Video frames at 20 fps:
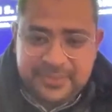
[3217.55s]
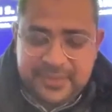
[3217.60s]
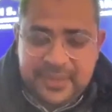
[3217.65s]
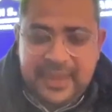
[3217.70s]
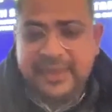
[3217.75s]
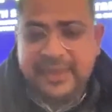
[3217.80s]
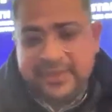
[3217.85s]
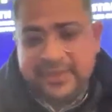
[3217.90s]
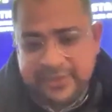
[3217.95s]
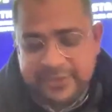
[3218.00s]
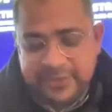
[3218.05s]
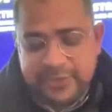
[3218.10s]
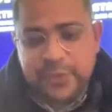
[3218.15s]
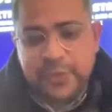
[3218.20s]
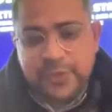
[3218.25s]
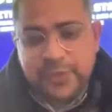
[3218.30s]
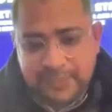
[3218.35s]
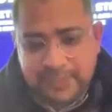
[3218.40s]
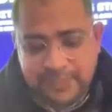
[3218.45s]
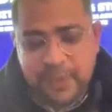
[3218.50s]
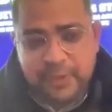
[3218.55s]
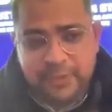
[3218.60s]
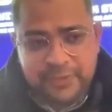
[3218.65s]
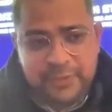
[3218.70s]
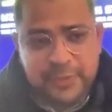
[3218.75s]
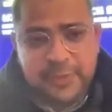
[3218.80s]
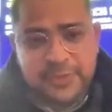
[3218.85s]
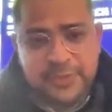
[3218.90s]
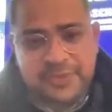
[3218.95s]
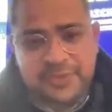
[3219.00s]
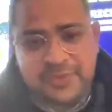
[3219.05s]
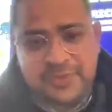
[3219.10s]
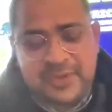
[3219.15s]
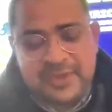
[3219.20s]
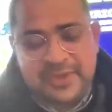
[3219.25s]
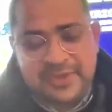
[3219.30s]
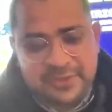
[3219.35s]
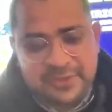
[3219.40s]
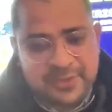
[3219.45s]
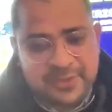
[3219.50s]
And control, of course,
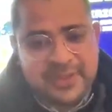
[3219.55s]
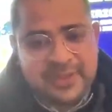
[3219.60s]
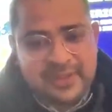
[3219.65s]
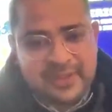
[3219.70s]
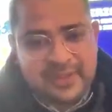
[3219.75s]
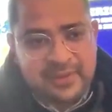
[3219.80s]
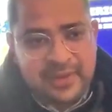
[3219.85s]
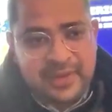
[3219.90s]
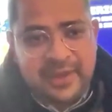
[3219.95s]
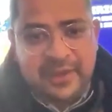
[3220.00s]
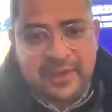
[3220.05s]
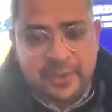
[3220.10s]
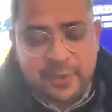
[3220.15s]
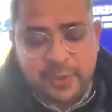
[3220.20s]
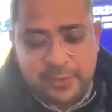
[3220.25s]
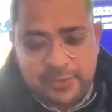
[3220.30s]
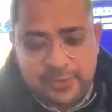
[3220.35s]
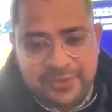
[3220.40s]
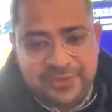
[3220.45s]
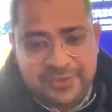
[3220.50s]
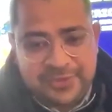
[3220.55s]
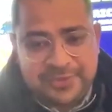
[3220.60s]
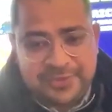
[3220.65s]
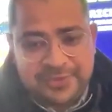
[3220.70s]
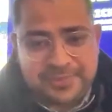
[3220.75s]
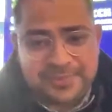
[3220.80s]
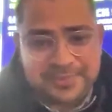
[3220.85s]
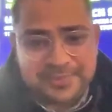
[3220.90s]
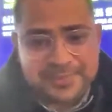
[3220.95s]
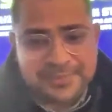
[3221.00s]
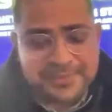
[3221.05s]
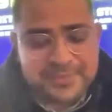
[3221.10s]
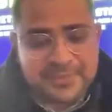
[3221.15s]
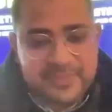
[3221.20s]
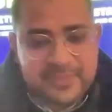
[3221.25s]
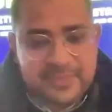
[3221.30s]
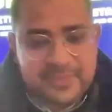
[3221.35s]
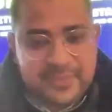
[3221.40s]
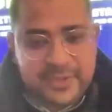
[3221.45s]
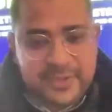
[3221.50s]
is within air quotes,
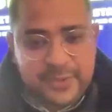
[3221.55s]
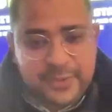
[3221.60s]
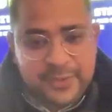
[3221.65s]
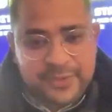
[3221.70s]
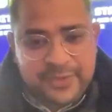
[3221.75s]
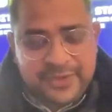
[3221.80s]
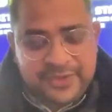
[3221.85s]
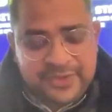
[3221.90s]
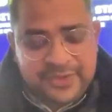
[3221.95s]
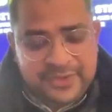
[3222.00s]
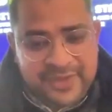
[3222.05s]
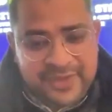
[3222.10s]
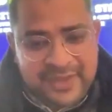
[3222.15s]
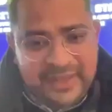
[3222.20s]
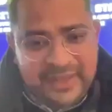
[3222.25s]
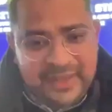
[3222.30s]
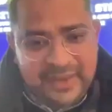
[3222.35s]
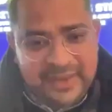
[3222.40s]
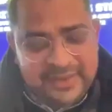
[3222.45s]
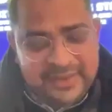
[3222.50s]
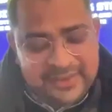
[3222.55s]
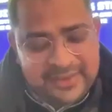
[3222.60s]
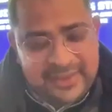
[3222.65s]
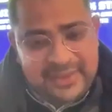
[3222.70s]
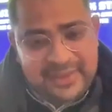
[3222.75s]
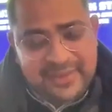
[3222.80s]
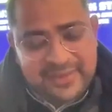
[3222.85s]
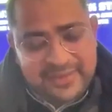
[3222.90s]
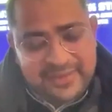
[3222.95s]
because it's a very hard thing.